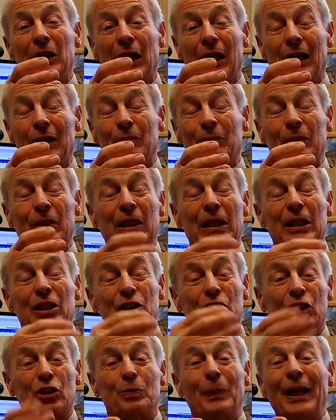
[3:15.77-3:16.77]
um,
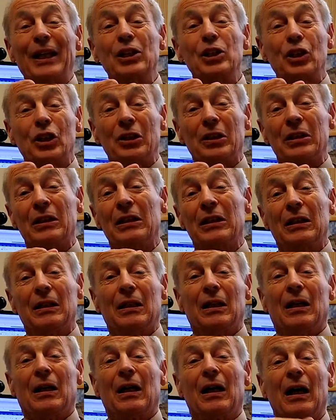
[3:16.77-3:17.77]
suspension
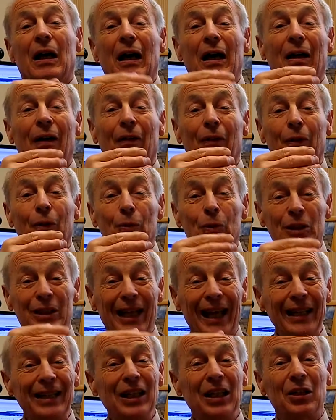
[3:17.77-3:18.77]
uh, that
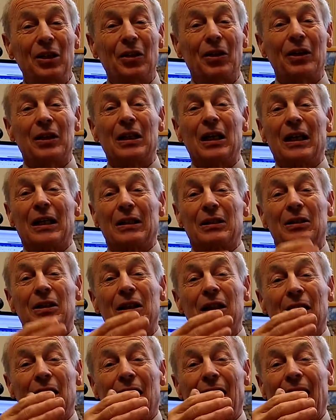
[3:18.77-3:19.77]
would get into the
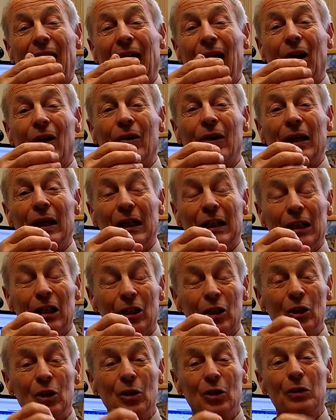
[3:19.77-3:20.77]
gut our
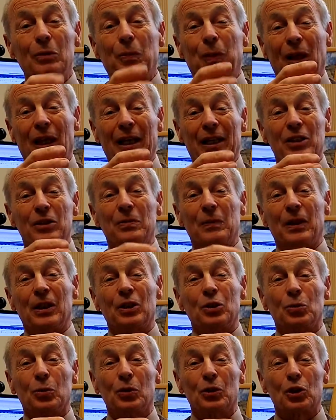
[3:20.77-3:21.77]
good
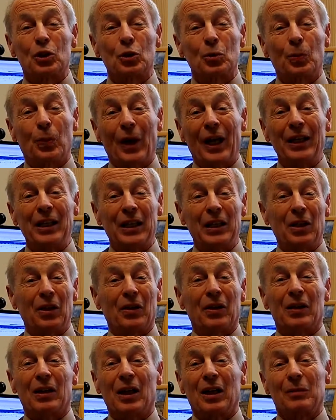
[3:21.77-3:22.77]
plasmids would spread
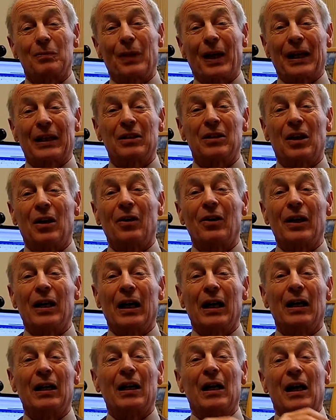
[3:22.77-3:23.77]
into the gut
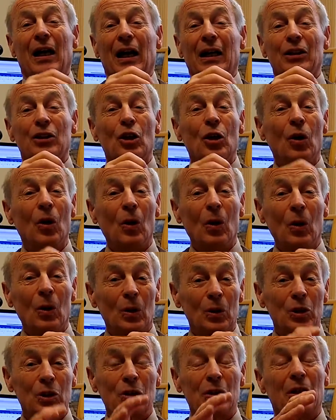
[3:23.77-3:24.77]
bacteria and
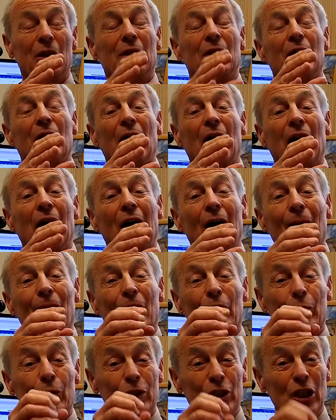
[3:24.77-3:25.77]
cause
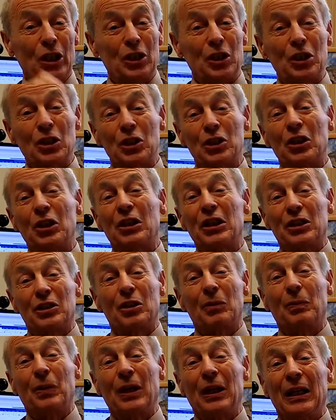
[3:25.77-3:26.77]
um, the resistance to
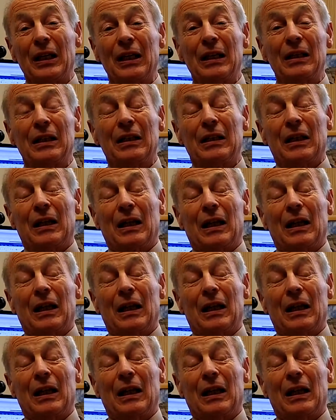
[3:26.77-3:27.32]
disappear.